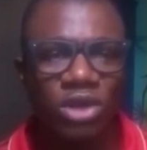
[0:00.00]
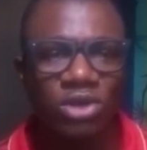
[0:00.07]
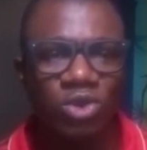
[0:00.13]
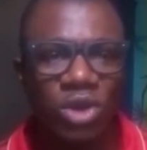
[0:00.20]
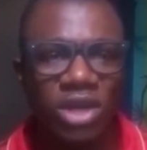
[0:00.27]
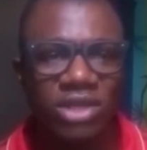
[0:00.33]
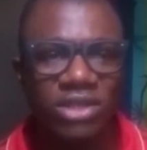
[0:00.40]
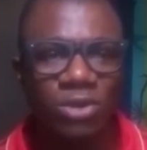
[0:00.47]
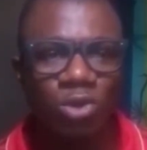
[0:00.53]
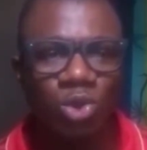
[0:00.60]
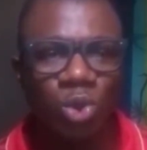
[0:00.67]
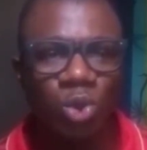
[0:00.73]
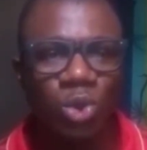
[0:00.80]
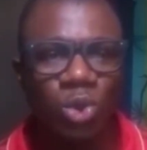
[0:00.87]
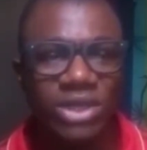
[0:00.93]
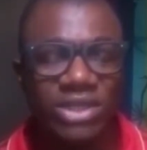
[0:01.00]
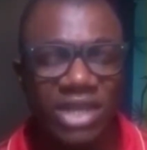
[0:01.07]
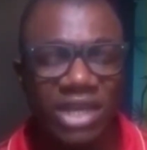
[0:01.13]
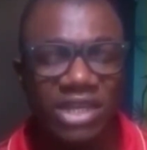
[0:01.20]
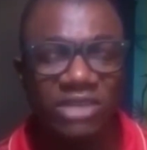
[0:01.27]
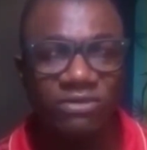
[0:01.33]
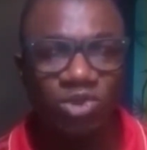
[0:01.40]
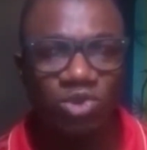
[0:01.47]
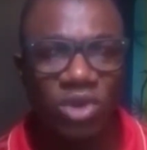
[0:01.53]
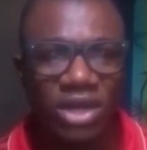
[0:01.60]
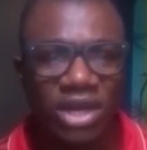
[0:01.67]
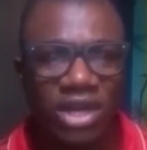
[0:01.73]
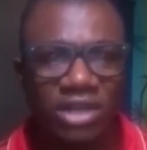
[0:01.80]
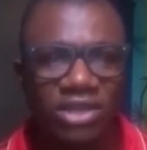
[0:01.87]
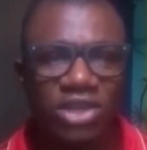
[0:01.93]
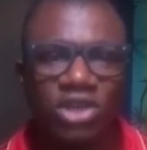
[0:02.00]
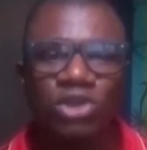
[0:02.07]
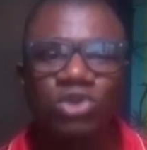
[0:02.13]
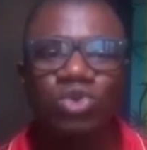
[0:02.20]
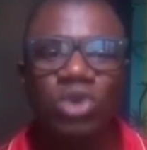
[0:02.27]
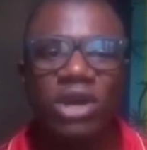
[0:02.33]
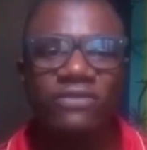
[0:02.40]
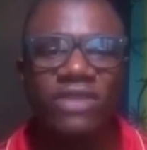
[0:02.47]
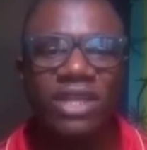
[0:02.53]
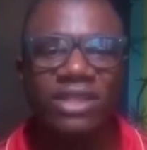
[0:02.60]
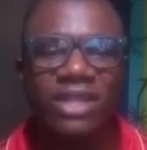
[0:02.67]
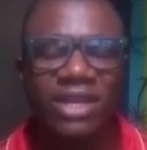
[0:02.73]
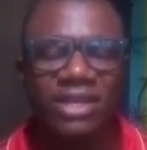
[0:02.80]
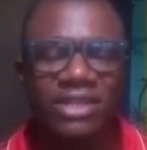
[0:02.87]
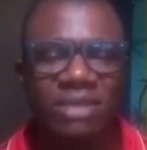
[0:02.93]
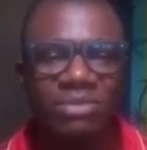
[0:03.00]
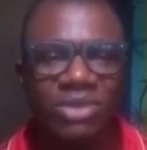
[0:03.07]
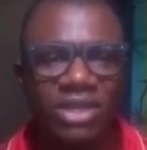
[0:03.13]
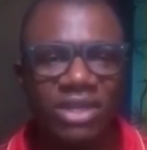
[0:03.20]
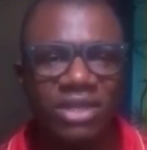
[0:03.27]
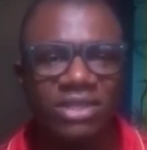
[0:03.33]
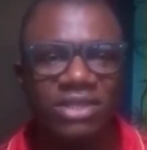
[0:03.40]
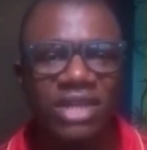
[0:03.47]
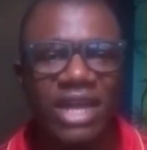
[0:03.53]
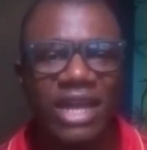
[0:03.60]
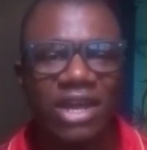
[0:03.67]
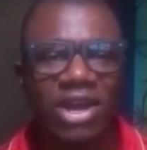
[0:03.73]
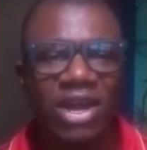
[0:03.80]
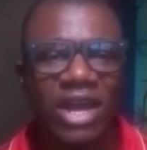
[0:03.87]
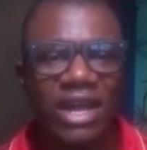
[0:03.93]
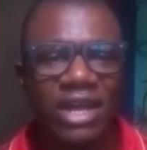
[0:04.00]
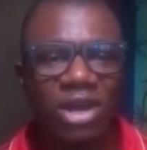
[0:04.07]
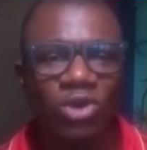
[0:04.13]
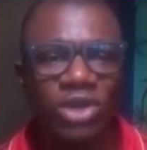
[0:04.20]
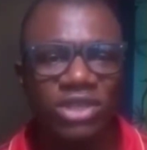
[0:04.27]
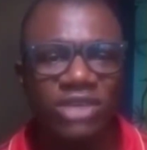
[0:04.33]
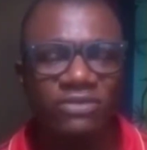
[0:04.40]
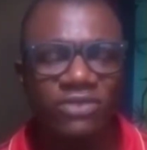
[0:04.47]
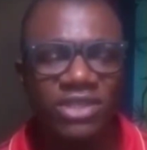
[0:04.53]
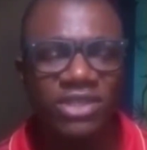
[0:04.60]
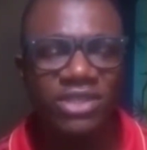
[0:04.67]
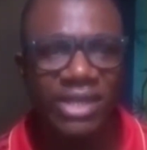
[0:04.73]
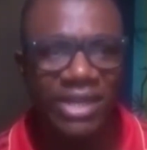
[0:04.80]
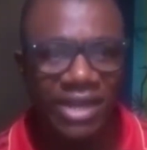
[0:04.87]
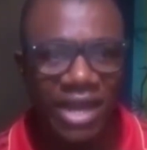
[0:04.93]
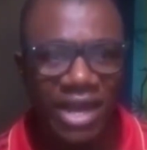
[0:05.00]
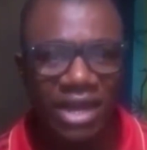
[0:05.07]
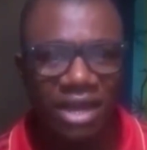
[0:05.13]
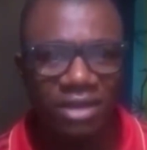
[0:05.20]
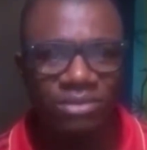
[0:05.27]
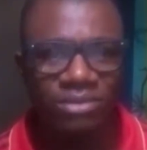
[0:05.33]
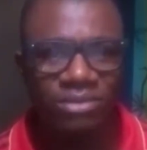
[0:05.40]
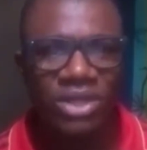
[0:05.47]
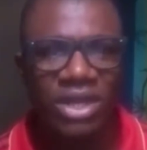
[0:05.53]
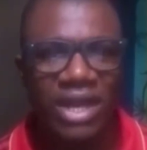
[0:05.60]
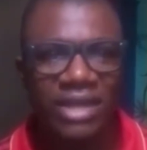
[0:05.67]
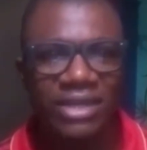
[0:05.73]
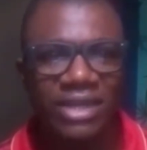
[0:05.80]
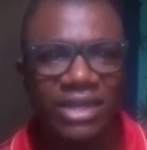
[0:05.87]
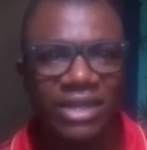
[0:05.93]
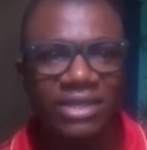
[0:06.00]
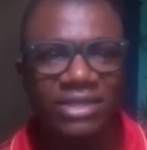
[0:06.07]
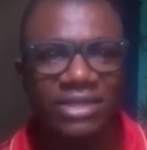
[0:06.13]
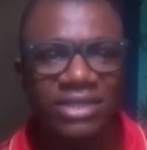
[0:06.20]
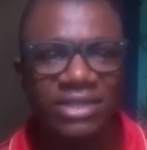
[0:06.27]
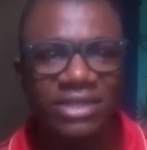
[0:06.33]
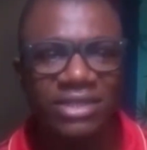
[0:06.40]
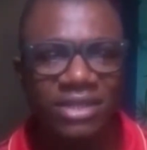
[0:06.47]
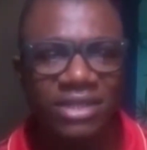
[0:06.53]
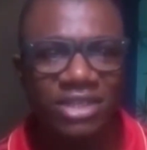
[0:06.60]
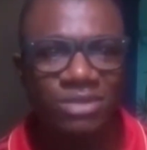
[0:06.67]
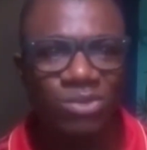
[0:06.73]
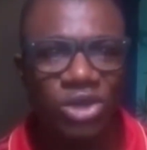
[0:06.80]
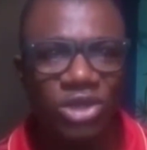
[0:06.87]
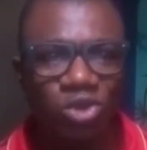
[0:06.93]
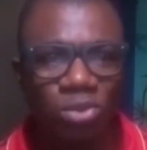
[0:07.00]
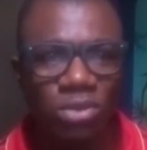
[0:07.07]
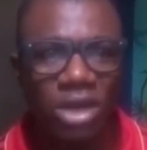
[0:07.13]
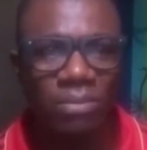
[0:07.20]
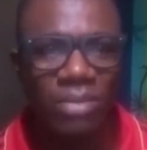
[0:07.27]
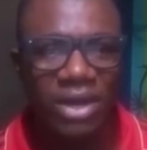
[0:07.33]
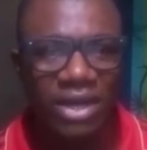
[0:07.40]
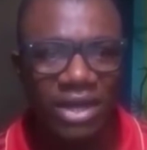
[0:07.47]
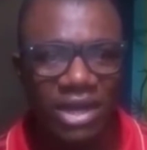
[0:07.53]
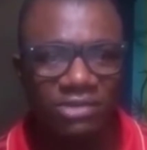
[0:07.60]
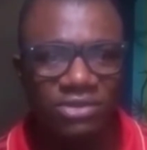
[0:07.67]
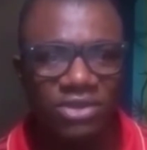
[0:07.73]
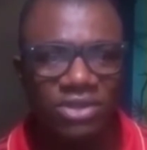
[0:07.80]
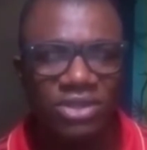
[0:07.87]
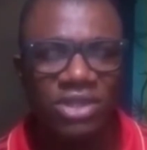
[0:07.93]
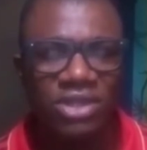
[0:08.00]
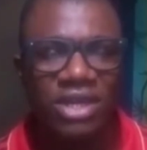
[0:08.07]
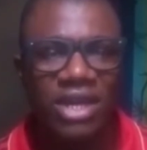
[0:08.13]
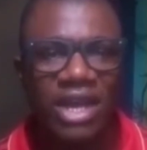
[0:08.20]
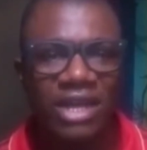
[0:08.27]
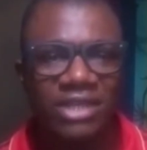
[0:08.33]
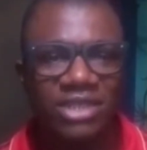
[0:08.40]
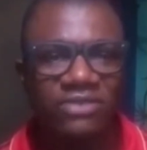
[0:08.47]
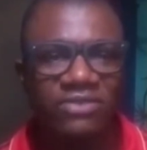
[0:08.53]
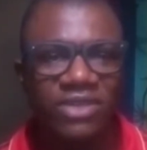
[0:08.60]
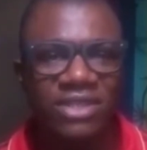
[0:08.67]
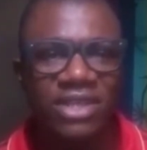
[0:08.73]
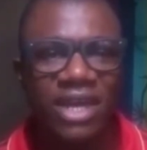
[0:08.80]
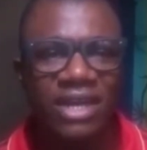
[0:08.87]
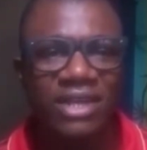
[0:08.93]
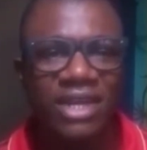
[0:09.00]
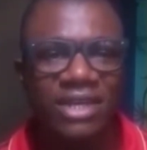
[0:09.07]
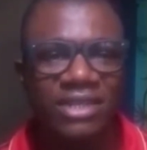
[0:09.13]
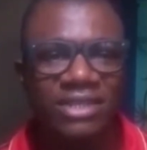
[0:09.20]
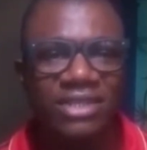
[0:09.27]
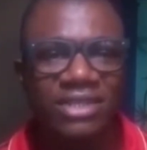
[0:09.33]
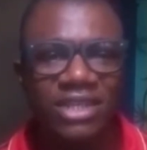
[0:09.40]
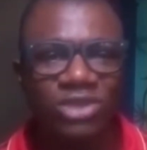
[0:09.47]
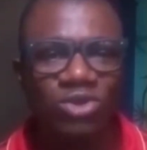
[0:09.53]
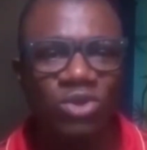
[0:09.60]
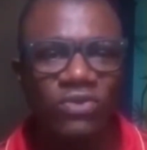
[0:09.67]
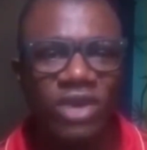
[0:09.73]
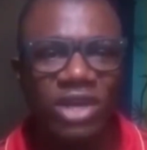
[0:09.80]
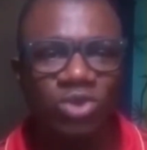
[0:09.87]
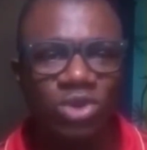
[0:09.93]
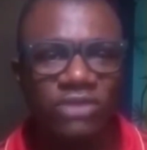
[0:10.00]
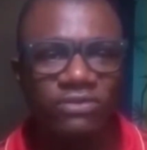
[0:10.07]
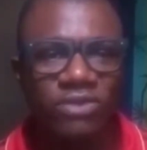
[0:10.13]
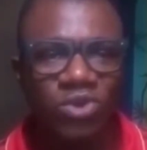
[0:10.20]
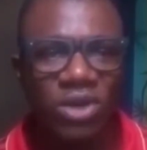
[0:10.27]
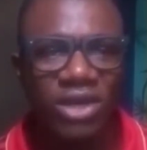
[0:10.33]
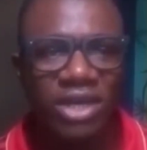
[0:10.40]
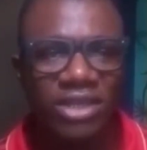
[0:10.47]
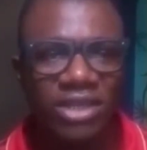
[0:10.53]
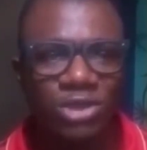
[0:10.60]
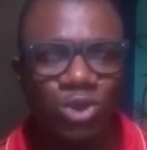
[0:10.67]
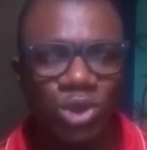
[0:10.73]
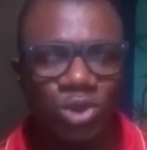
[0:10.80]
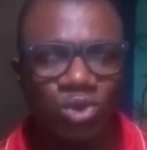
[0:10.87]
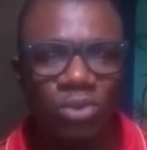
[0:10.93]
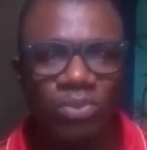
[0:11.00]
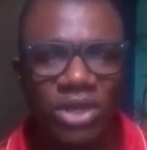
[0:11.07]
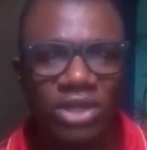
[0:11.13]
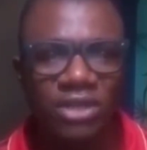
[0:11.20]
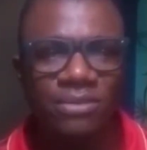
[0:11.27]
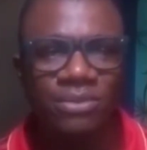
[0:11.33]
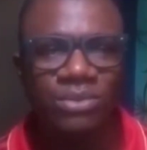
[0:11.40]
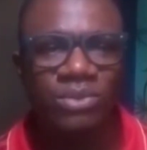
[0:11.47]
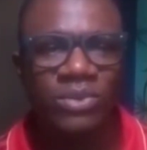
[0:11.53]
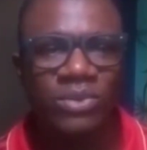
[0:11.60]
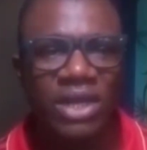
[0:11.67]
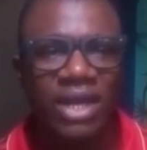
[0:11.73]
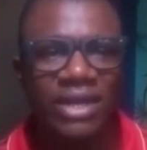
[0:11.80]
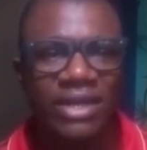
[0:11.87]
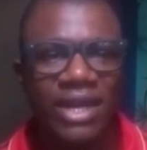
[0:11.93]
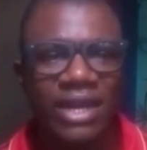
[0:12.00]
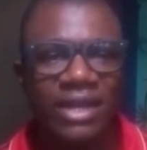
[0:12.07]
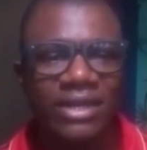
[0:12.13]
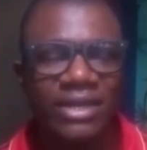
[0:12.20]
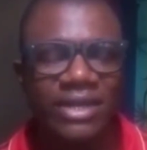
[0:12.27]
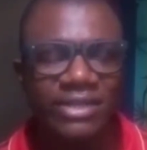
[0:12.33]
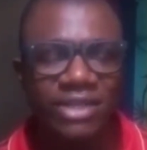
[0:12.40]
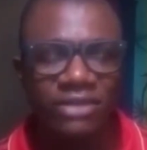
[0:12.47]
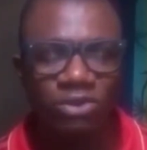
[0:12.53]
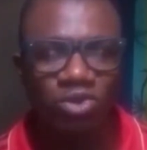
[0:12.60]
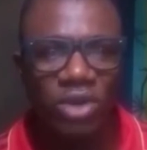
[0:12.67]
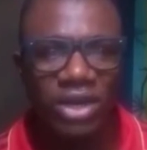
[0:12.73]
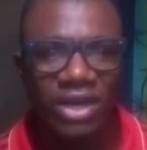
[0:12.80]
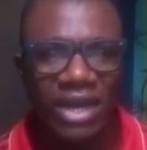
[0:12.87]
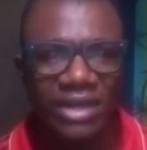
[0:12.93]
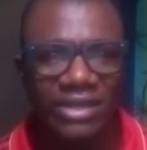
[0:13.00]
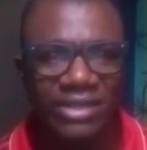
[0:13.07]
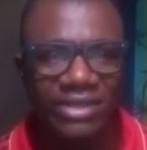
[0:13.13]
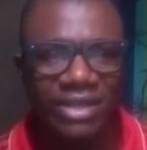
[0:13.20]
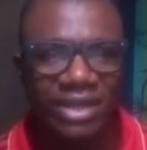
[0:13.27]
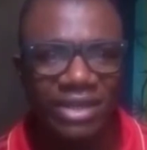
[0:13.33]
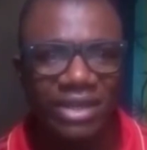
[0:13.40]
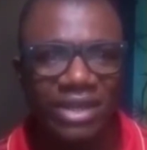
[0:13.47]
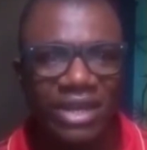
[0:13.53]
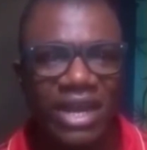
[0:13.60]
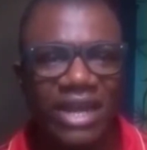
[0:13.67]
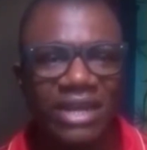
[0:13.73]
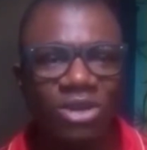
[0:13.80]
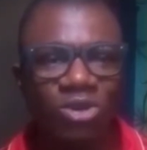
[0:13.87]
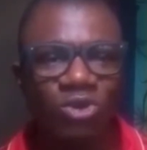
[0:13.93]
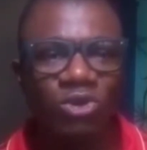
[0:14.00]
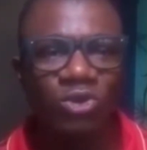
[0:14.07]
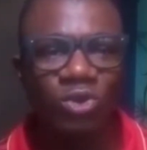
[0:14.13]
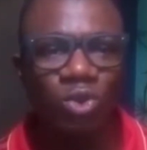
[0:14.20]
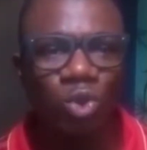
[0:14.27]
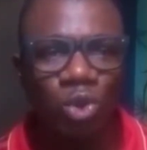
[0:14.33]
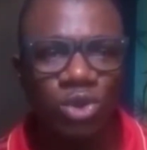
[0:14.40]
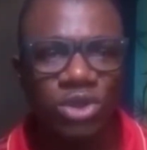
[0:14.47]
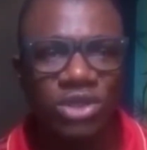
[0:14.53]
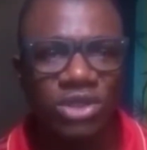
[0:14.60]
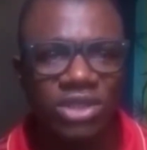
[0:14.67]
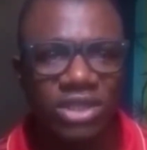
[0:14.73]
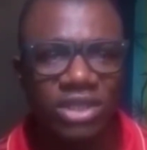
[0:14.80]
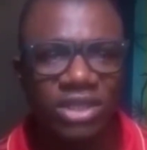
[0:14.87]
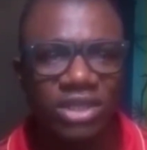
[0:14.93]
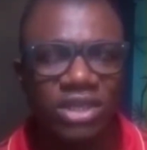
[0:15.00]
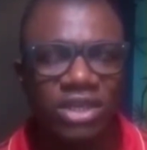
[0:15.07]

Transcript: dollars they want to load inside the virtual card. So after telling them the rates, I calculate everything in Naira, and they send this money to my bank account. I receive it and I send it over to the virtual card issuing company, and I create a virtual card instantly and load the